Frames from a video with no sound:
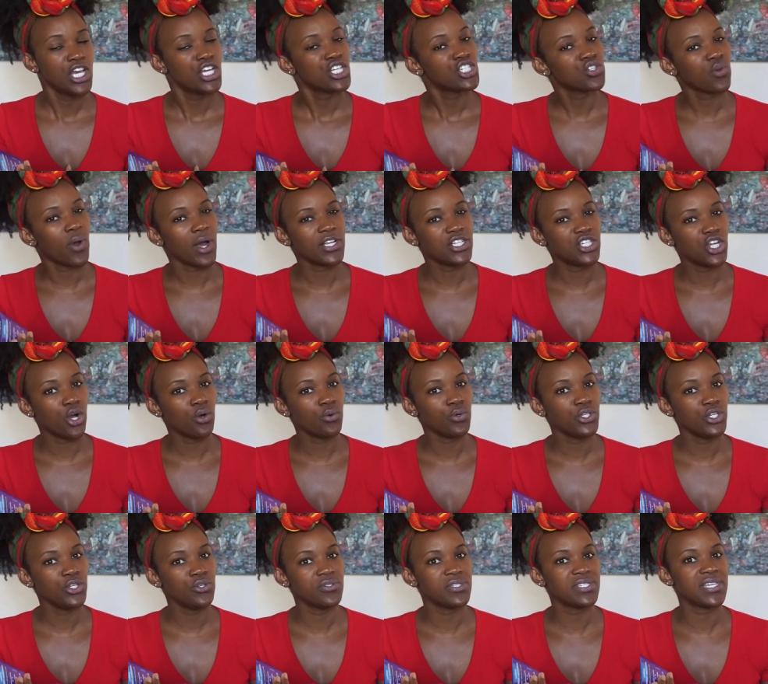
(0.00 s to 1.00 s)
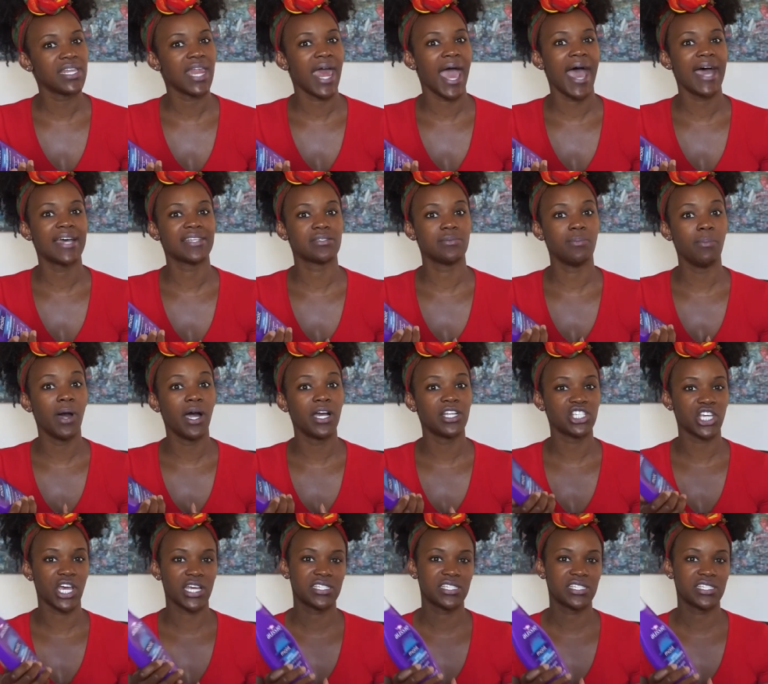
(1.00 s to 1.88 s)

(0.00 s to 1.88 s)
so I don't use it as much.